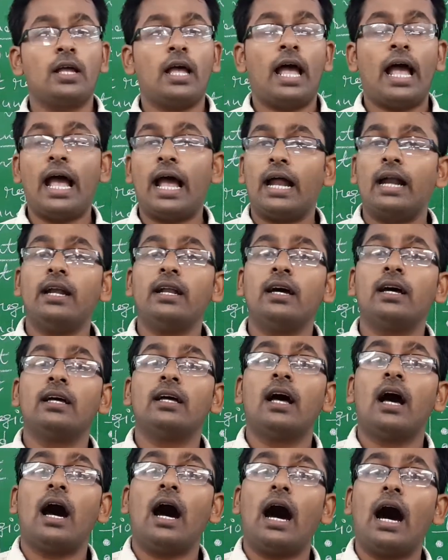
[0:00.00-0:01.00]
And
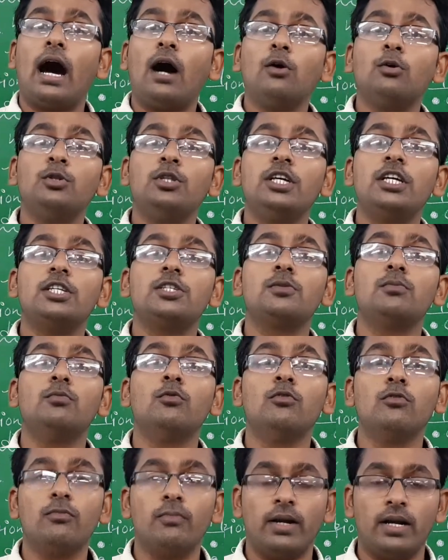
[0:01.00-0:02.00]
how this
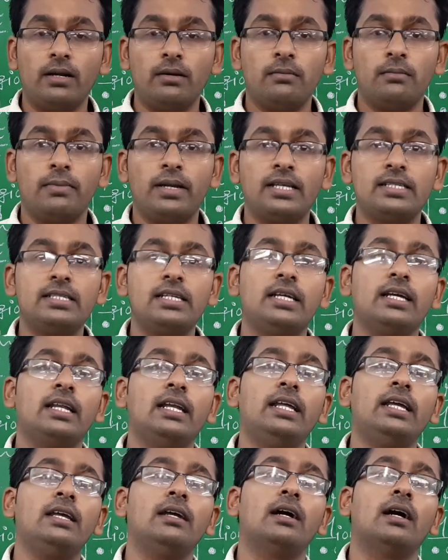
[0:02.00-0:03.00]
movement
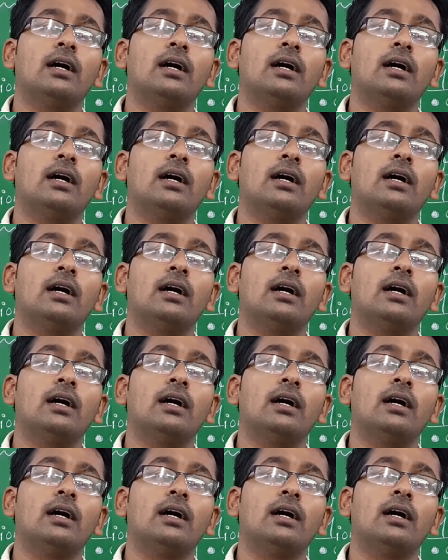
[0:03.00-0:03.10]
basically